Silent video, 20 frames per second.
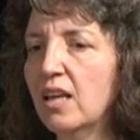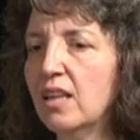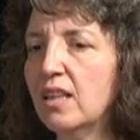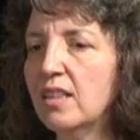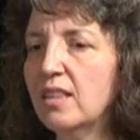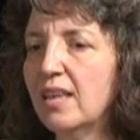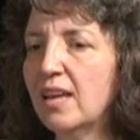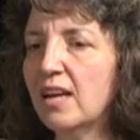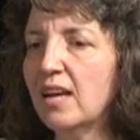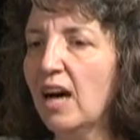
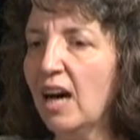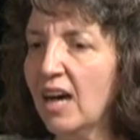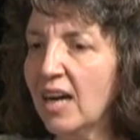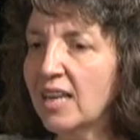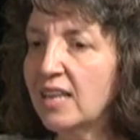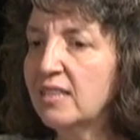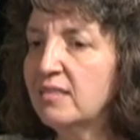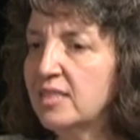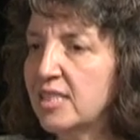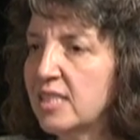that
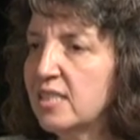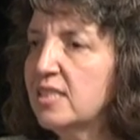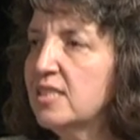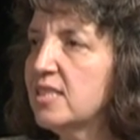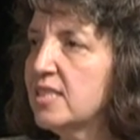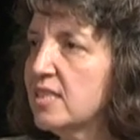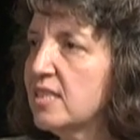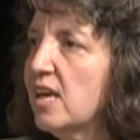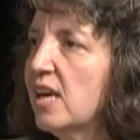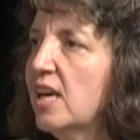I did
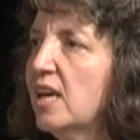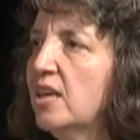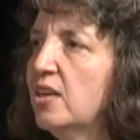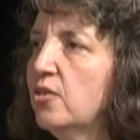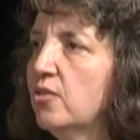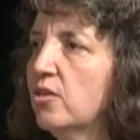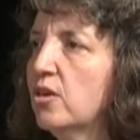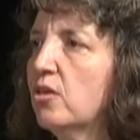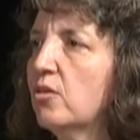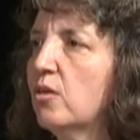say,
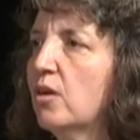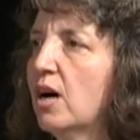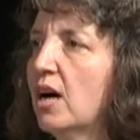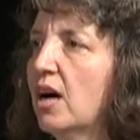you know,